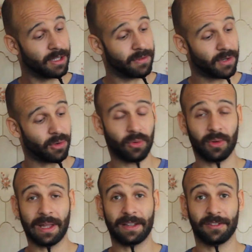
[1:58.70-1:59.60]
you've got
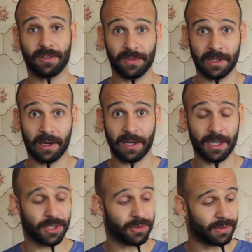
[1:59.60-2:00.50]
all that sort of
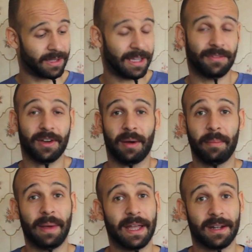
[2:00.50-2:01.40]
knowledge, or they've
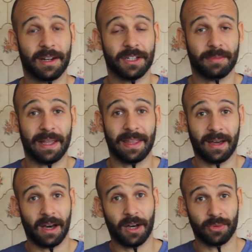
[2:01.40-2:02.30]
got better knowledge about their
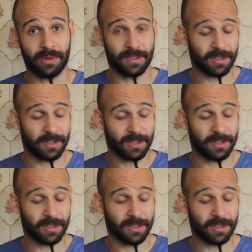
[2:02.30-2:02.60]
hardware and